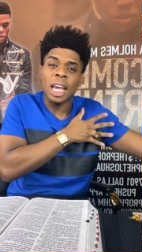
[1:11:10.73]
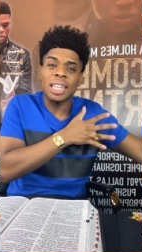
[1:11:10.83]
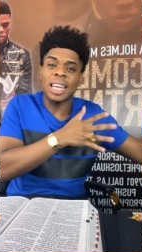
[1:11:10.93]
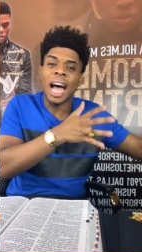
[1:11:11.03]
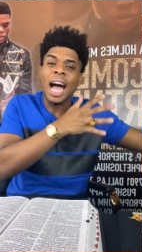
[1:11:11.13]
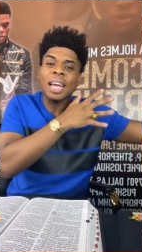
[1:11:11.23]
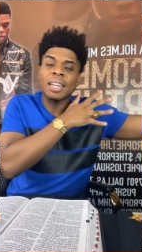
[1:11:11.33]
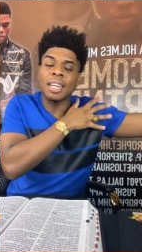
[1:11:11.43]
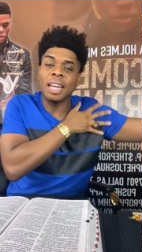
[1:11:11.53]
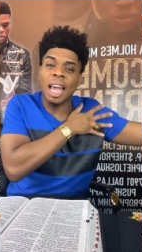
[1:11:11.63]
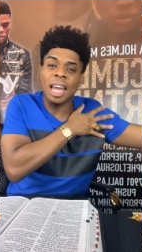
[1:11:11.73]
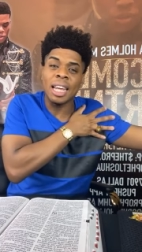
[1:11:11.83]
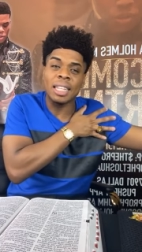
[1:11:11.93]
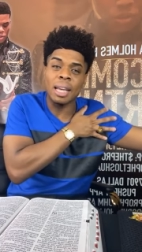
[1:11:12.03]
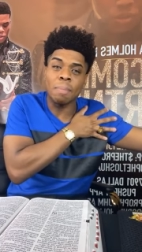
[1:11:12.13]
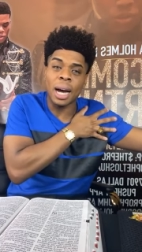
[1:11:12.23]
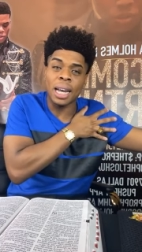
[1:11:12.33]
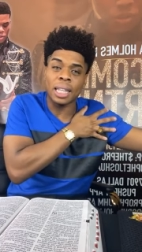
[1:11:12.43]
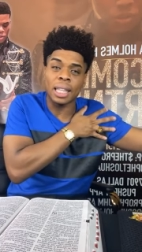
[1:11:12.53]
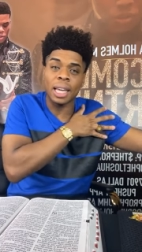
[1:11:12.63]
is higher than any
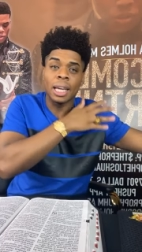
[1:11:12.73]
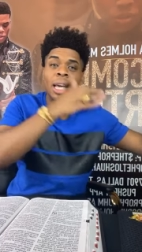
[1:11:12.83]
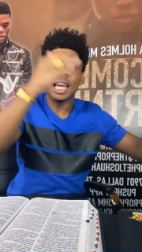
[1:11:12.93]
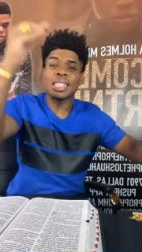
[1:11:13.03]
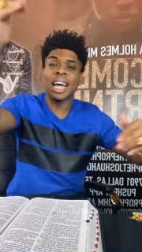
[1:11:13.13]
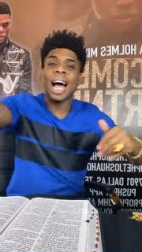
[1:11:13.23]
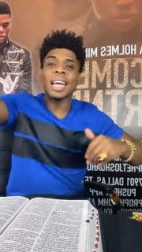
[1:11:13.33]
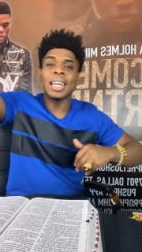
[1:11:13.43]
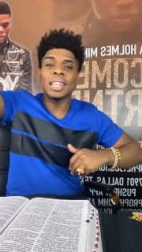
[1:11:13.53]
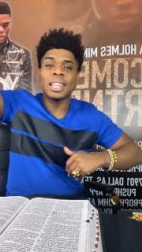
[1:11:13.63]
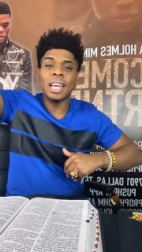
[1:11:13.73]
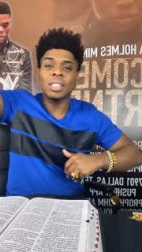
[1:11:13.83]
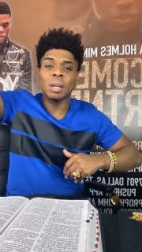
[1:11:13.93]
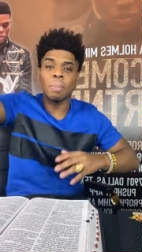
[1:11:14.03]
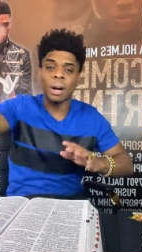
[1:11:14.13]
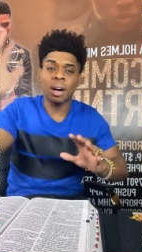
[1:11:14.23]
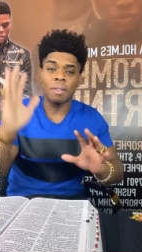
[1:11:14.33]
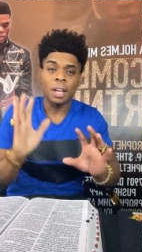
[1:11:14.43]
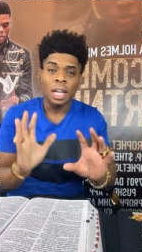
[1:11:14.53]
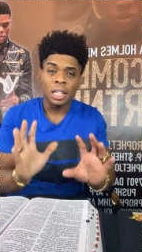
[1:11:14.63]
demonic thing, is higher than things
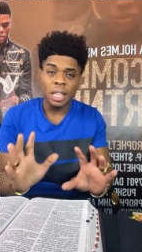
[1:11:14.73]
above,